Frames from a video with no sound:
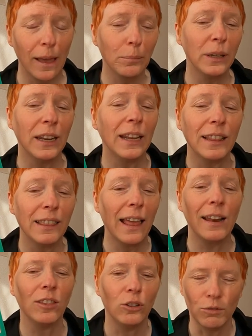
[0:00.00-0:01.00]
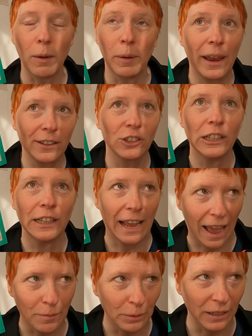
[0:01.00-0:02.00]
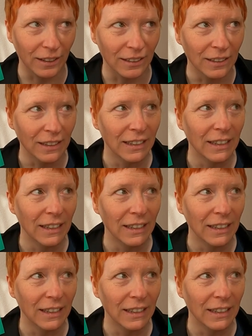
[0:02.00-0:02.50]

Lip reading: happening than the drama actually happening.